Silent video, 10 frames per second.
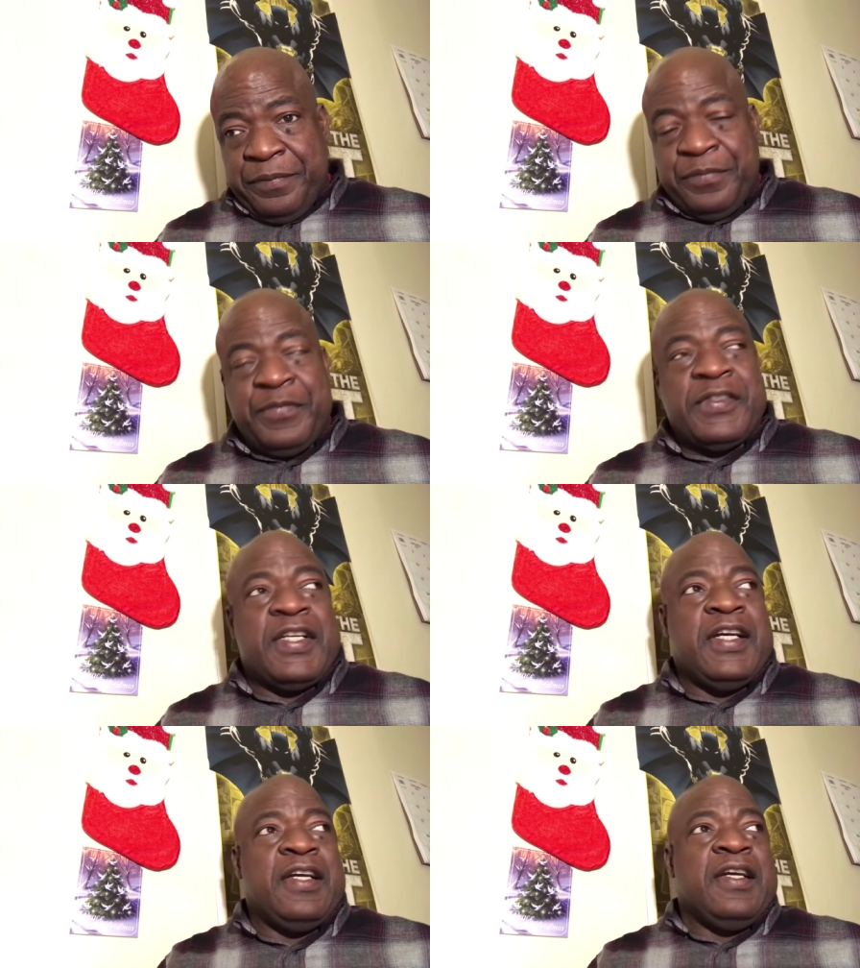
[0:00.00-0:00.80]

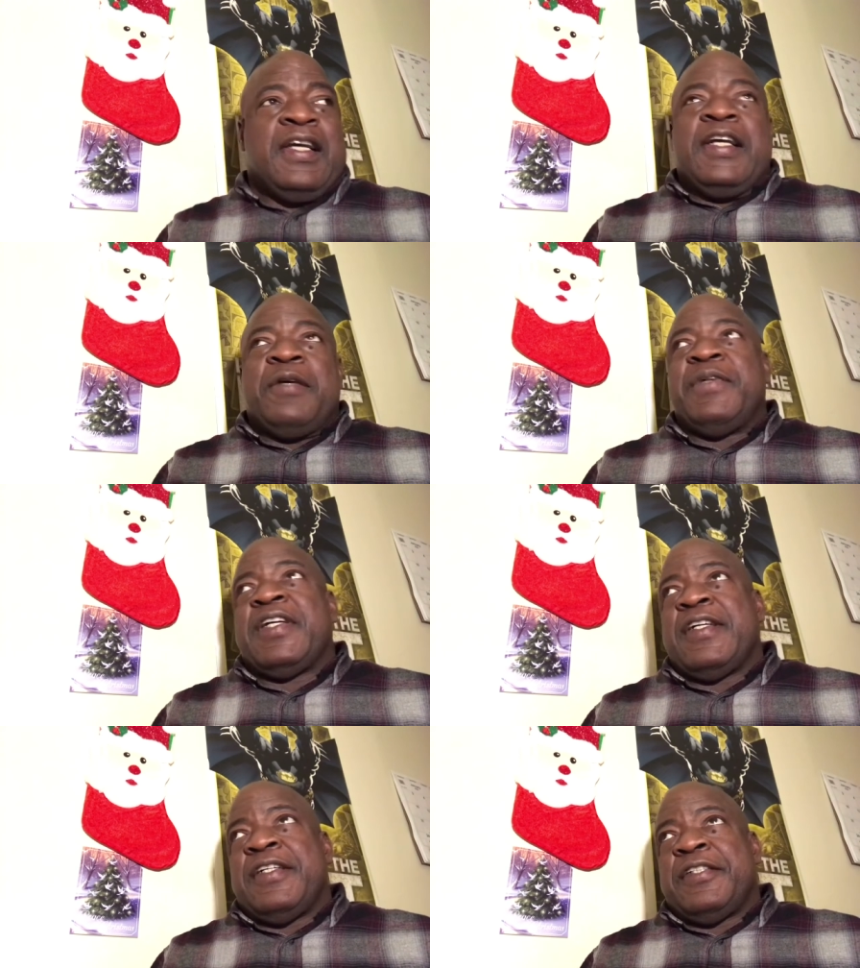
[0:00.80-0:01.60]
Okay,
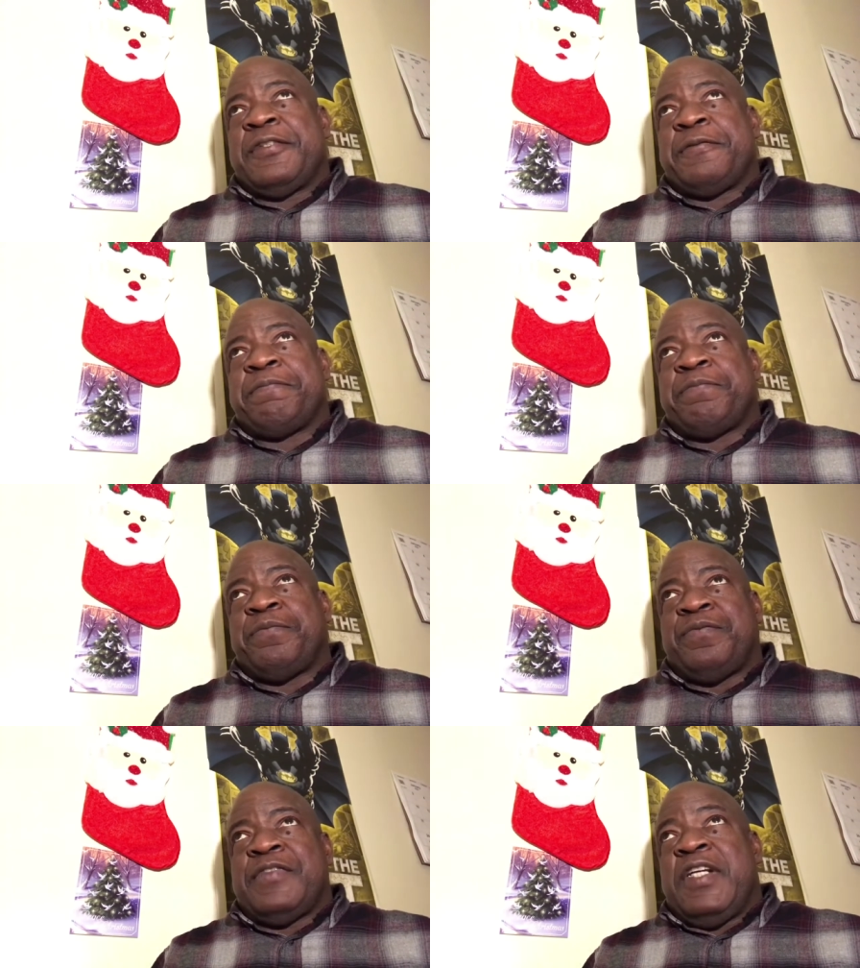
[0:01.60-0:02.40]
because
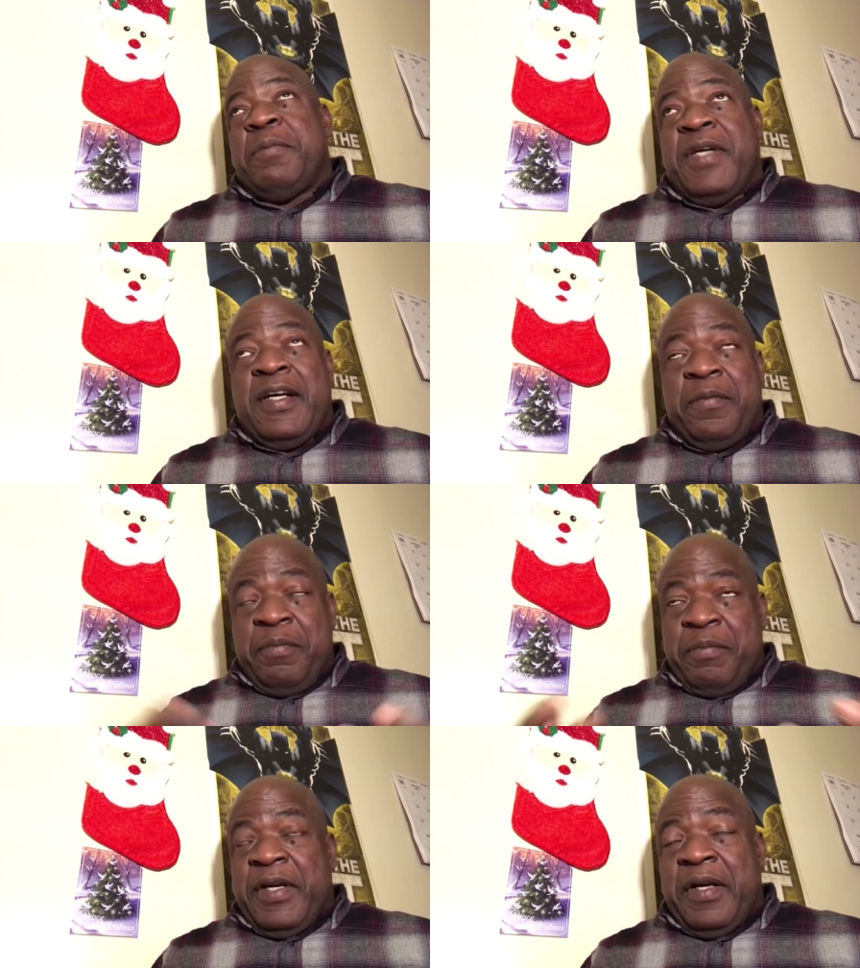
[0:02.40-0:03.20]
in my
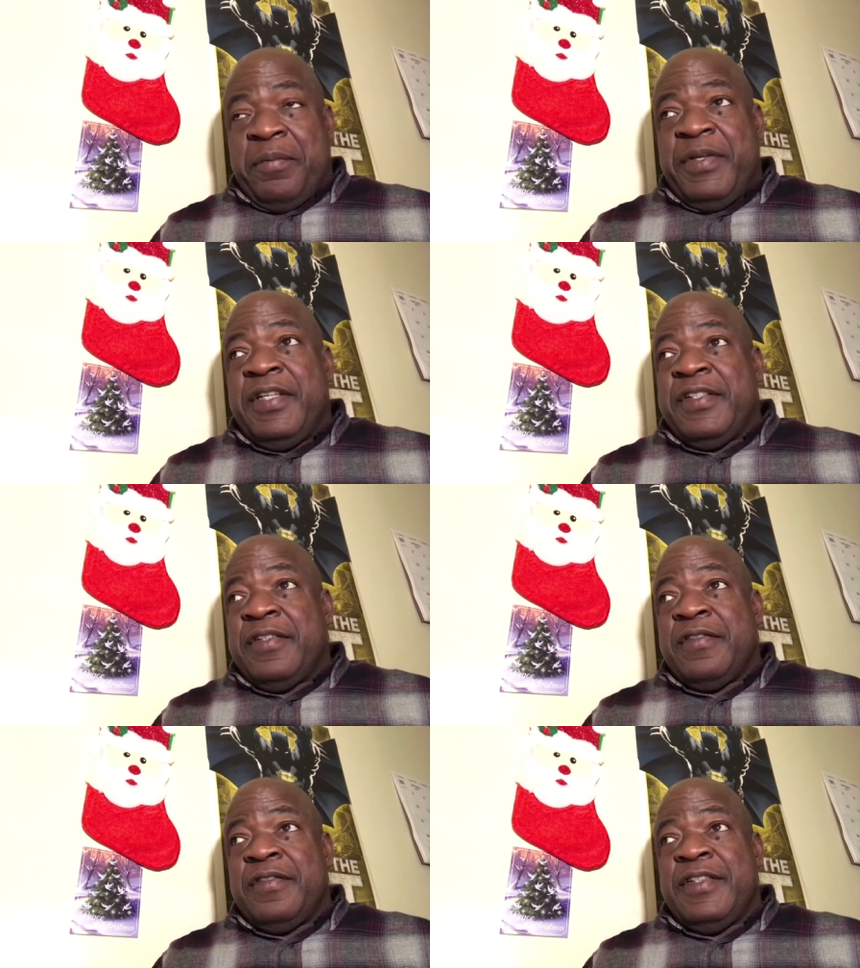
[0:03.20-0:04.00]
my
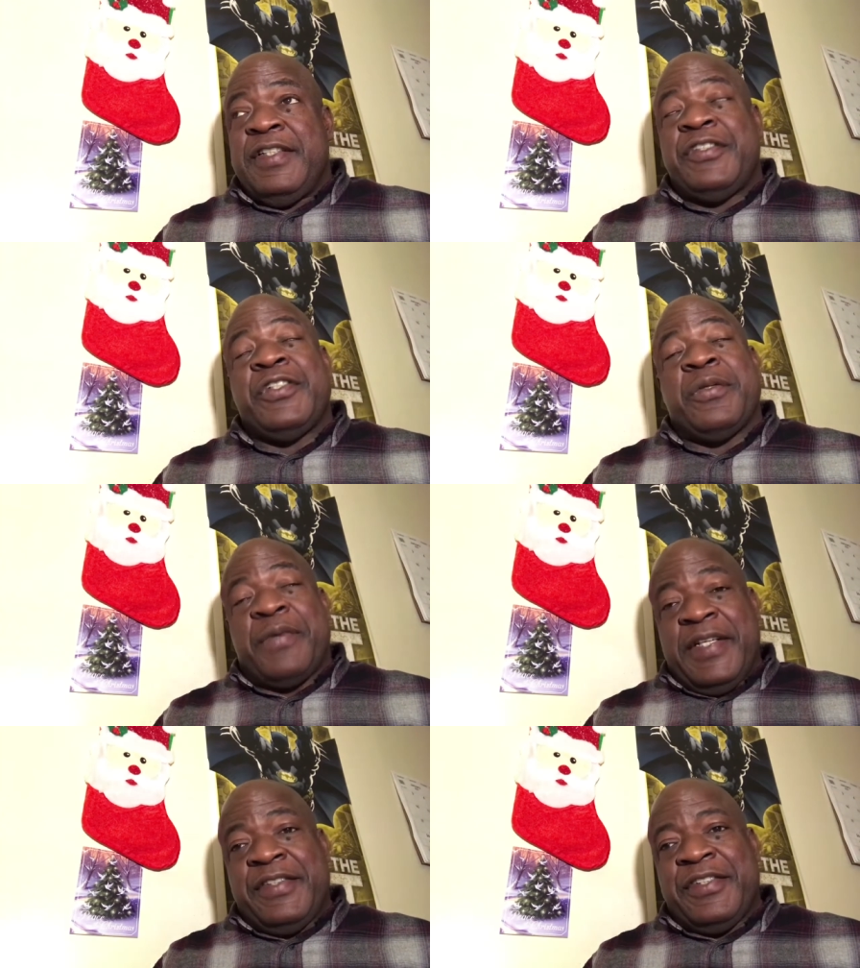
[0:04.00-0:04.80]
opinion, is he a
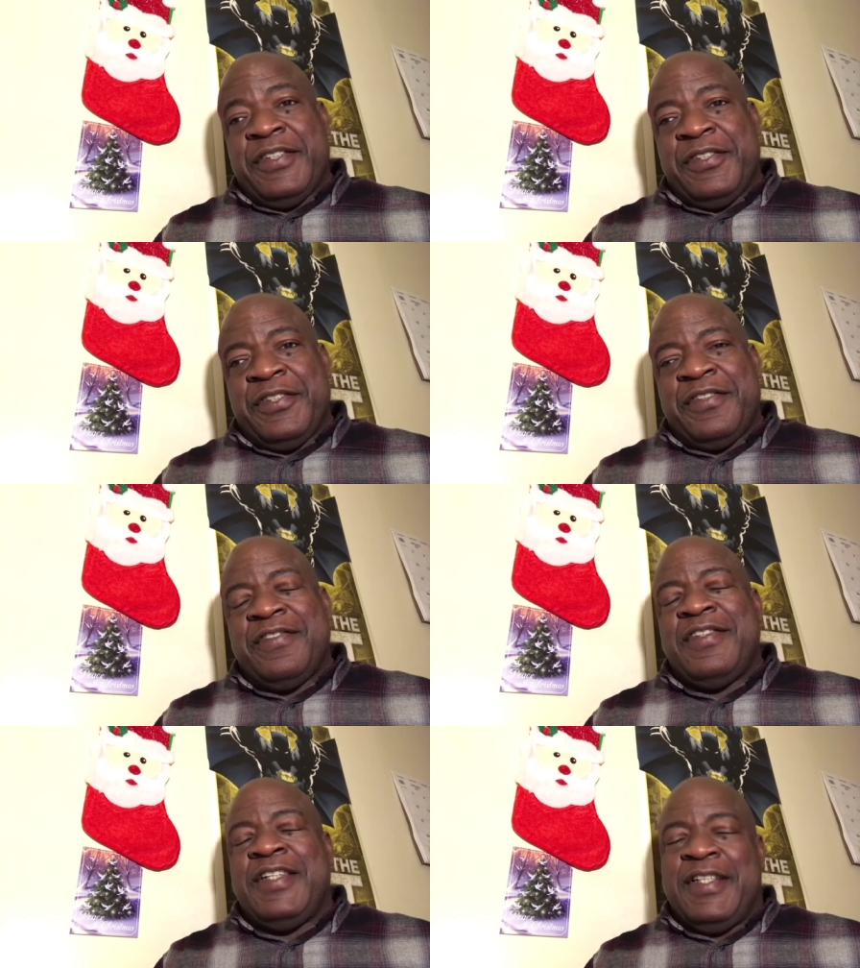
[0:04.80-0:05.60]
racist?
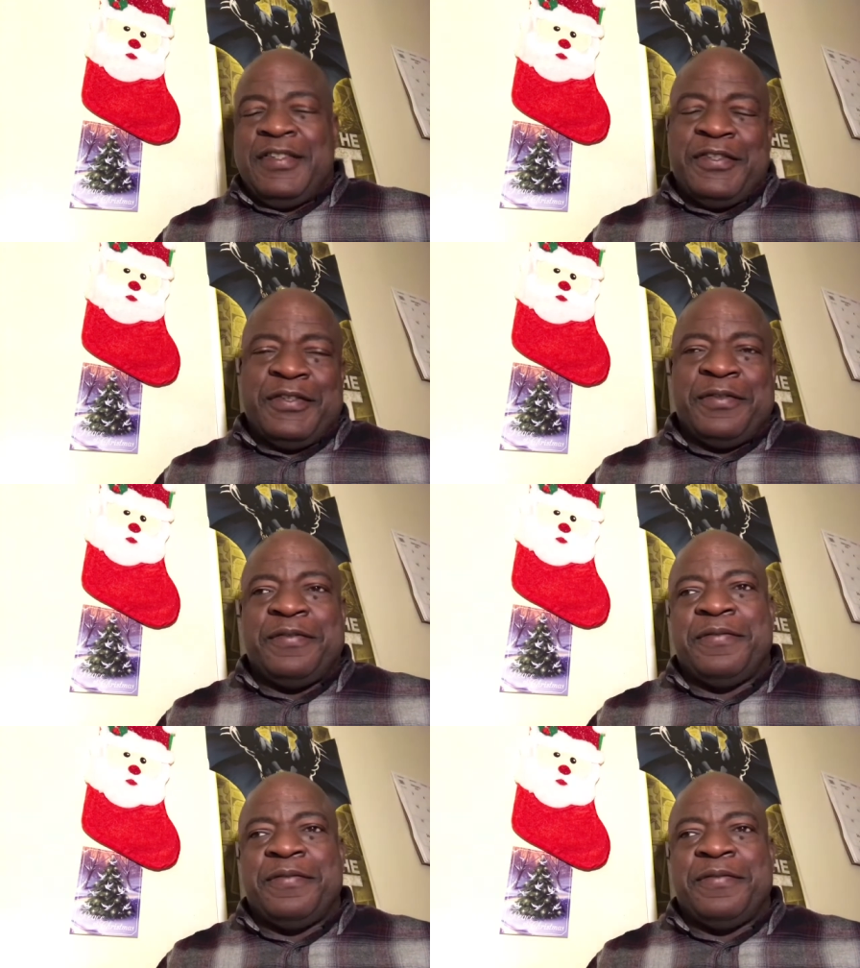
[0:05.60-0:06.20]
Yes.